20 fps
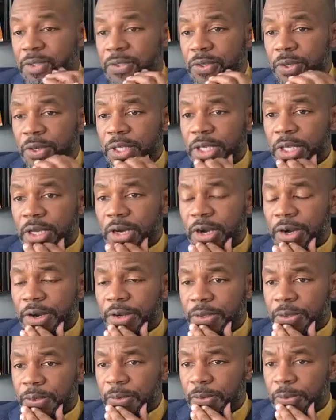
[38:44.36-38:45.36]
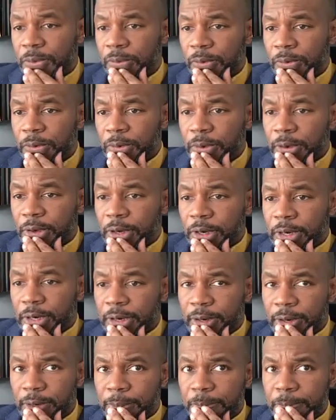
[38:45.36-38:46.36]
certainly argue,
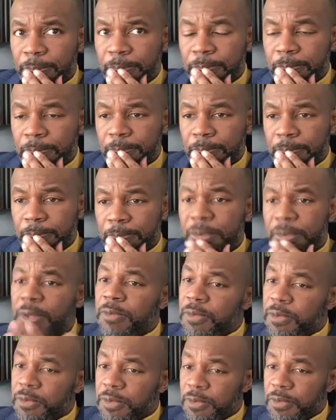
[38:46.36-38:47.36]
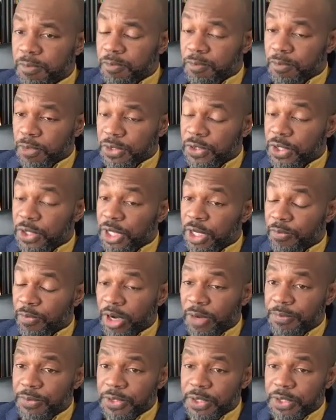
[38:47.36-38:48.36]
once again
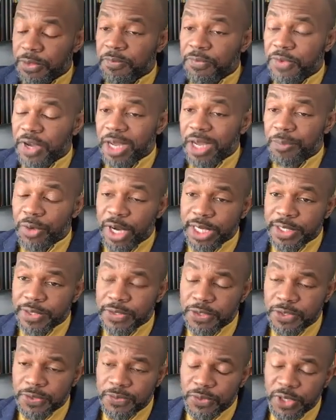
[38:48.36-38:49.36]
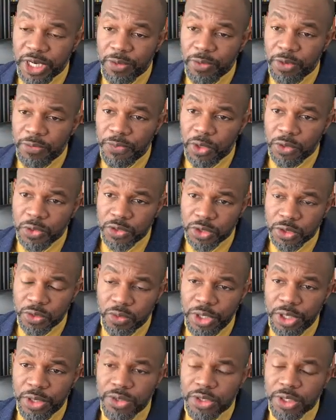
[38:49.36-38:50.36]
referencing 5 practices for equity focused school
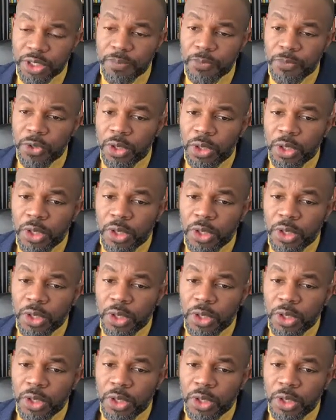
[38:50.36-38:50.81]
leadership,